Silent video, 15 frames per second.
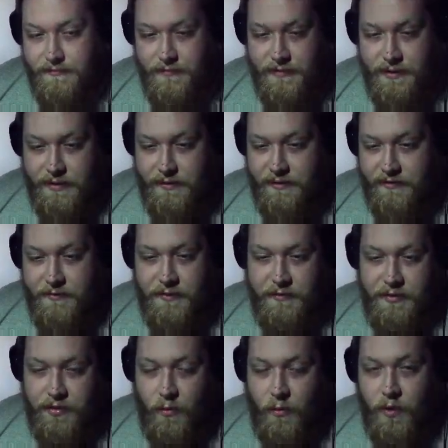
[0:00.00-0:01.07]
That'll leave me
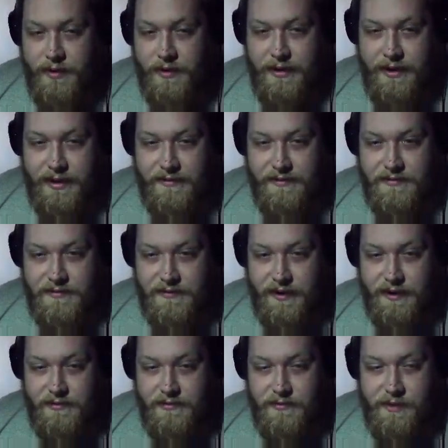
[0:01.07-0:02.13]
with a 1 to 8
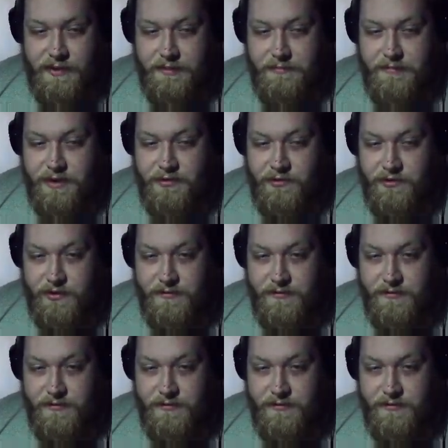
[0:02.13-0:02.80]
scale, so I can Pendulum